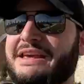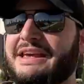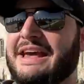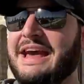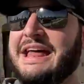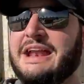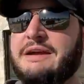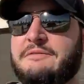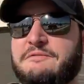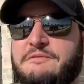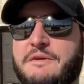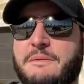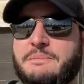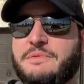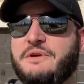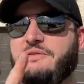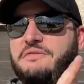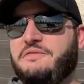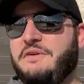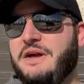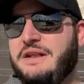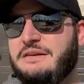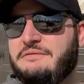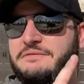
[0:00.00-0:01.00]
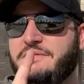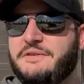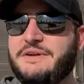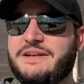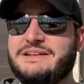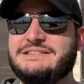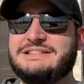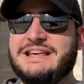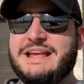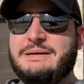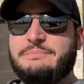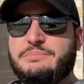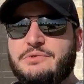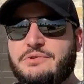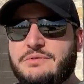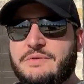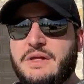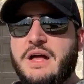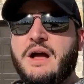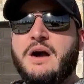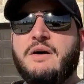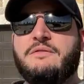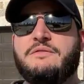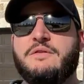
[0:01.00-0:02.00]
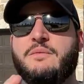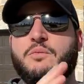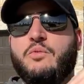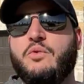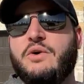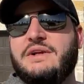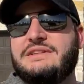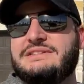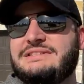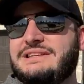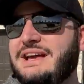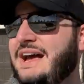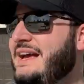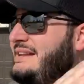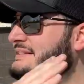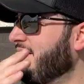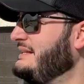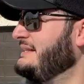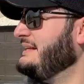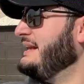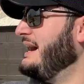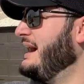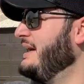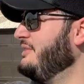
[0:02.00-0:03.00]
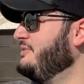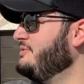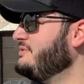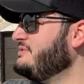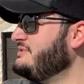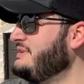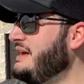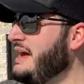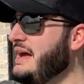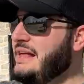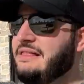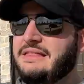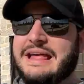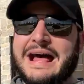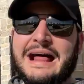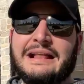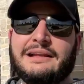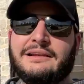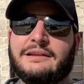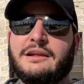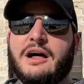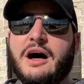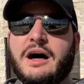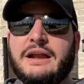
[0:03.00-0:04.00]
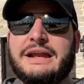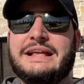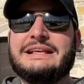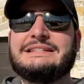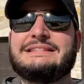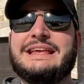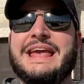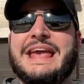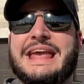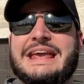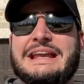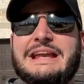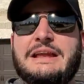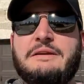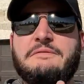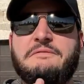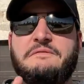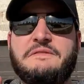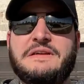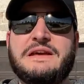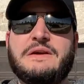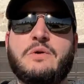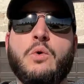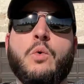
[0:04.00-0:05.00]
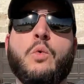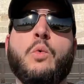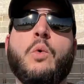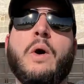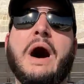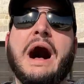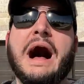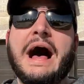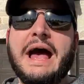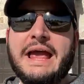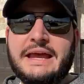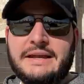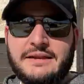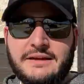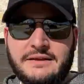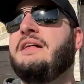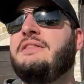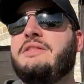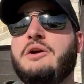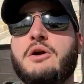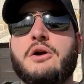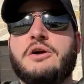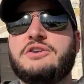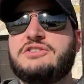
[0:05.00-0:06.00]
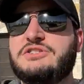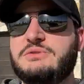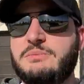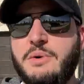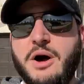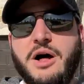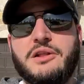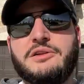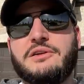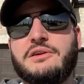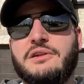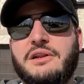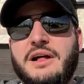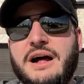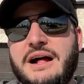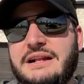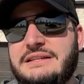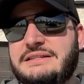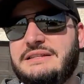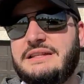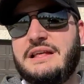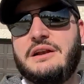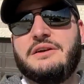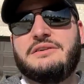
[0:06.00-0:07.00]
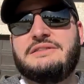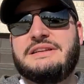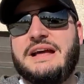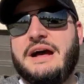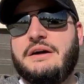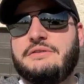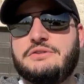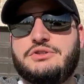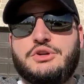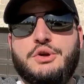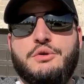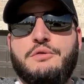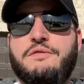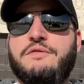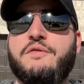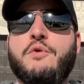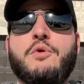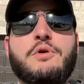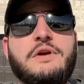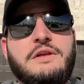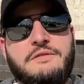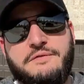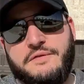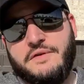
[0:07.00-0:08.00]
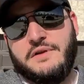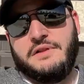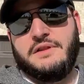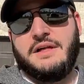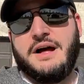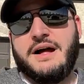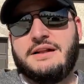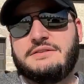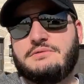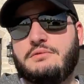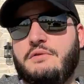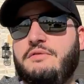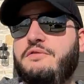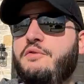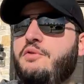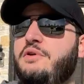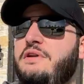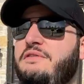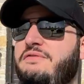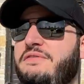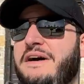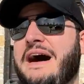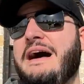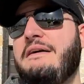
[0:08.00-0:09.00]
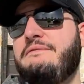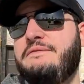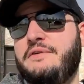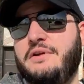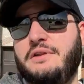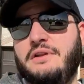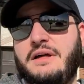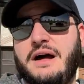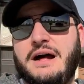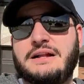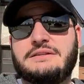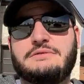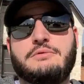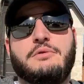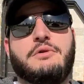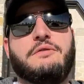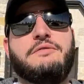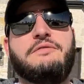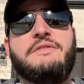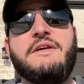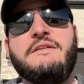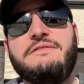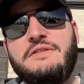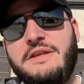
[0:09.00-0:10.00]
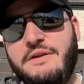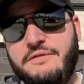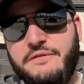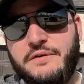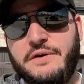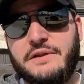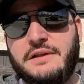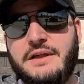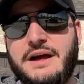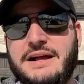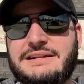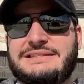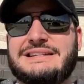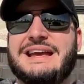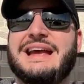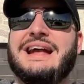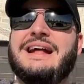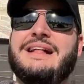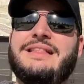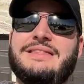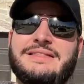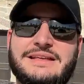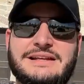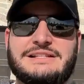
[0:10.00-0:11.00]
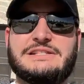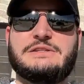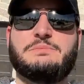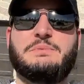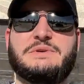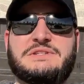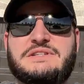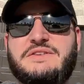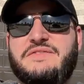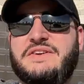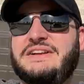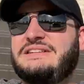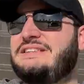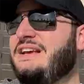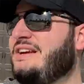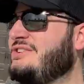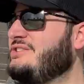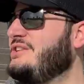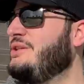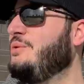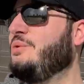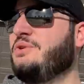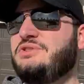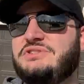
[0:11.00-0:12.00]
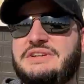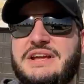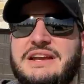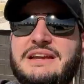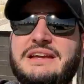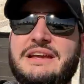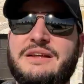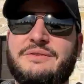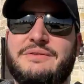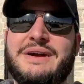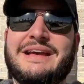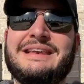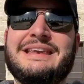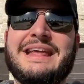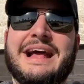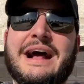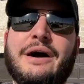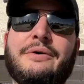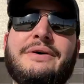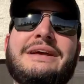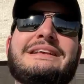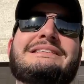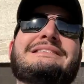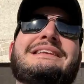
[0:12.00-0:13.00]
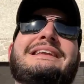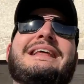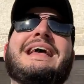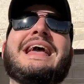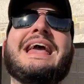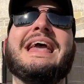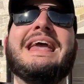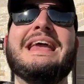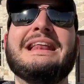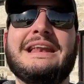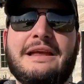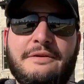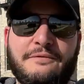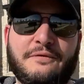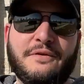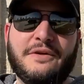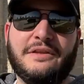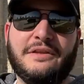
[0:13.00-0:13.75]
at it from the front, for example, from one side to the other side, that lot is 80 feet wide. There are smaller lots that are down to 40-foot lots or 45-foot lots or 50-foot lots. This specific section that we're standing in right now is an 80-foot